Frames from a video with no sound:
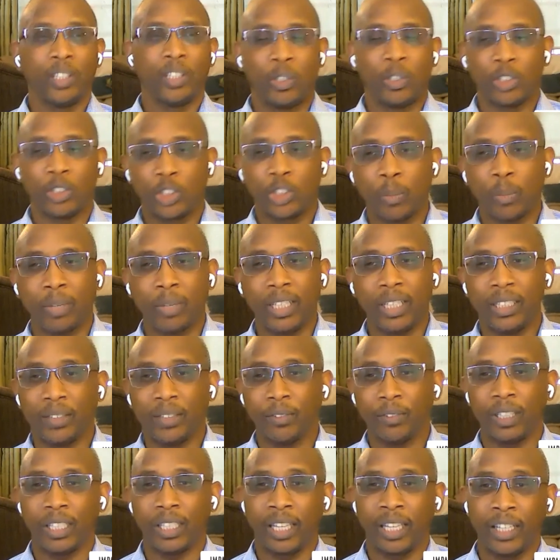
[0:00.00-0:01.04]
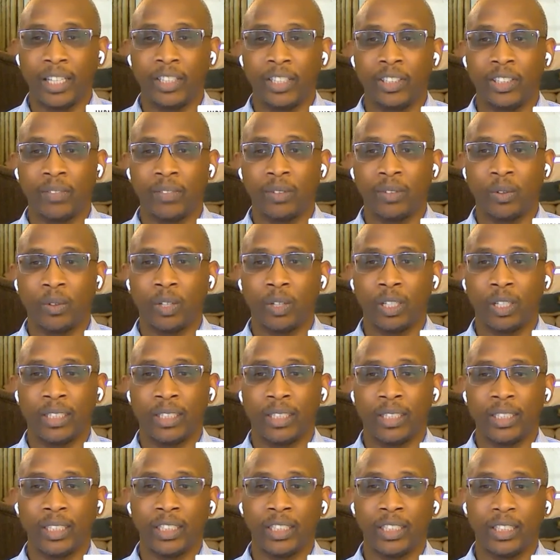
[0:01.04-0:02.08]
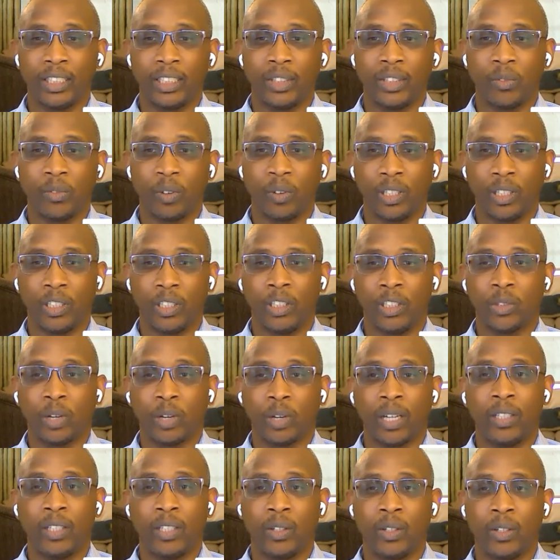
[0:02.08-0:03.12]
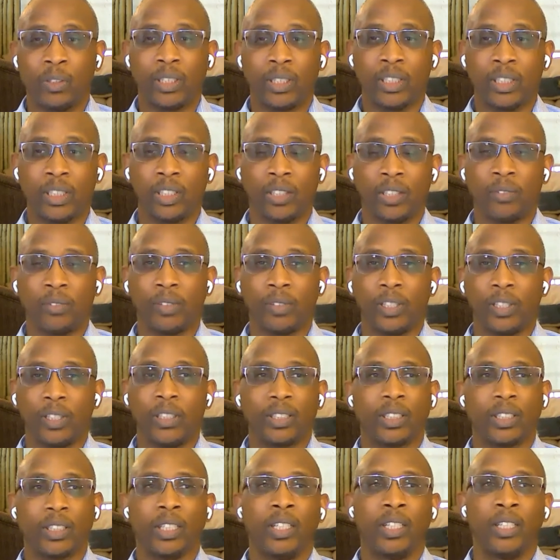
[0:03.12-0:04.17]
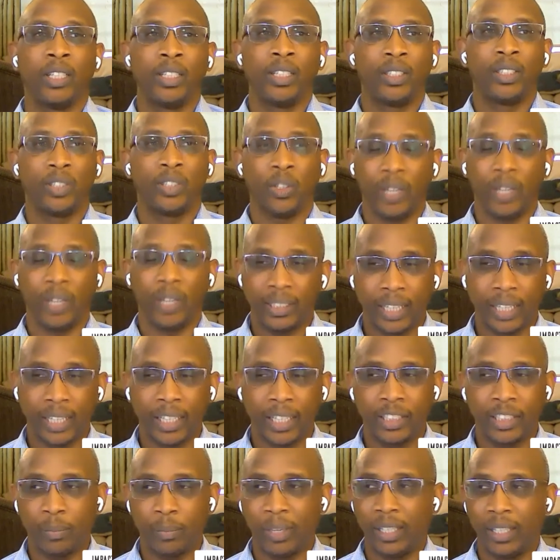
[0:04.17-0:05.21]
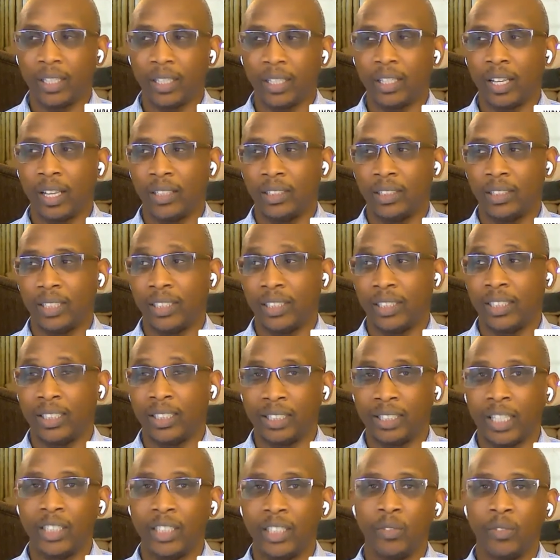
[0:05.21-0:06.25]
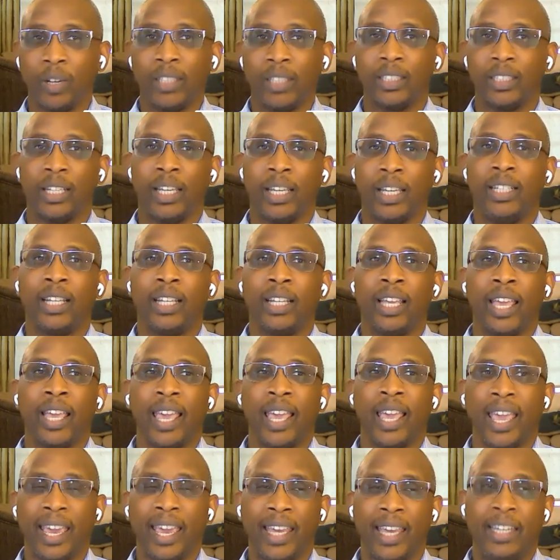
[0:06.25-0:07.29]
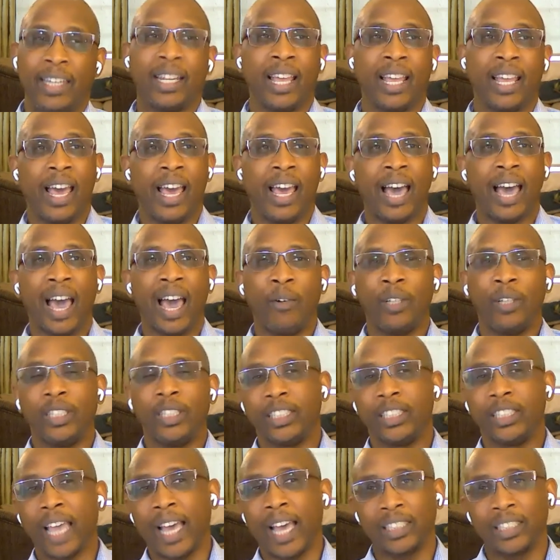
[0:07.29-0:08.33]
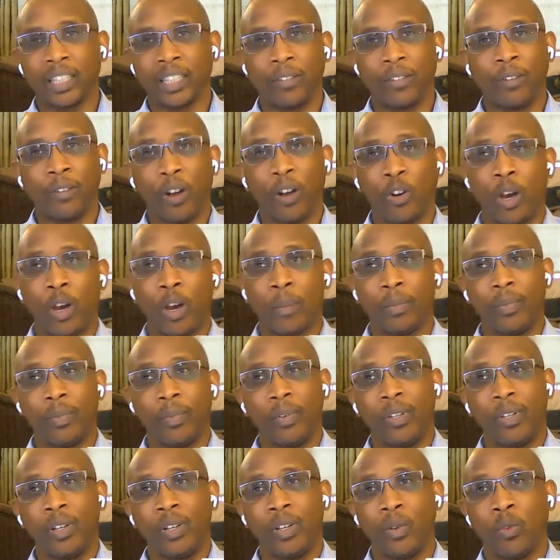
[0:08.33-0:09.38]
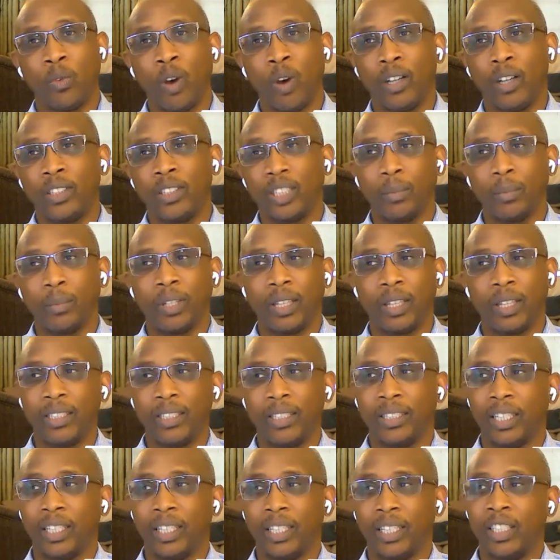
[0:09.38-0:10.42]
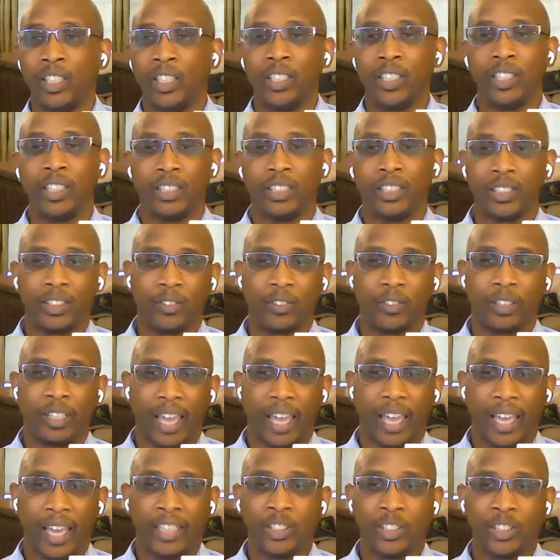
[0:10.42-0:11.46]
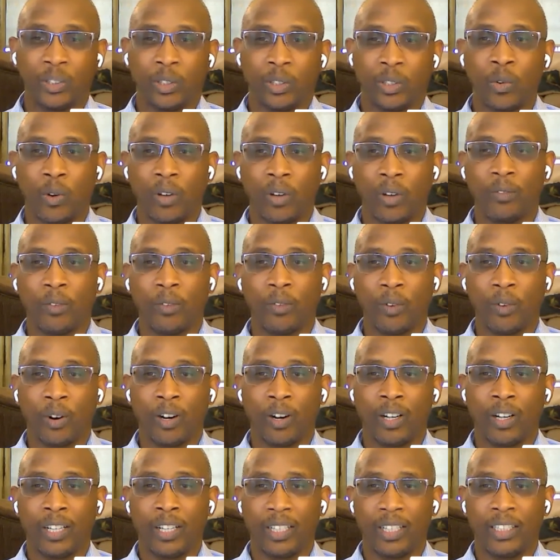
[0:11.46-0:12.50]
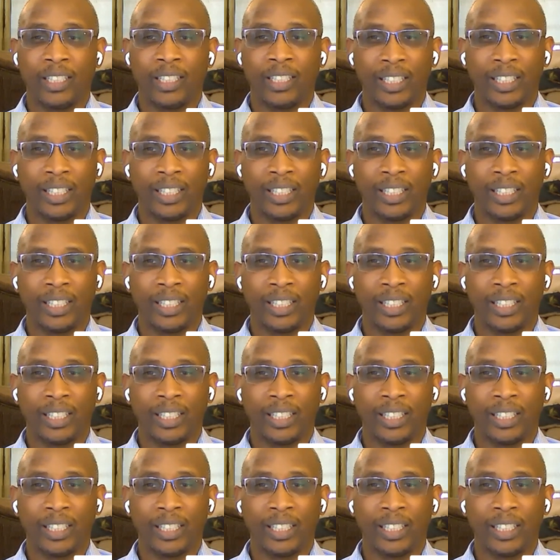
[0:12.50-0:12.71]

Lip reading: so many different layers of the organizations when you're trying to go digital first? So it does make a lot of sense. It does resonate. And I would just ask a follow-up, what are some of the things that you learned, right, as you're going forward and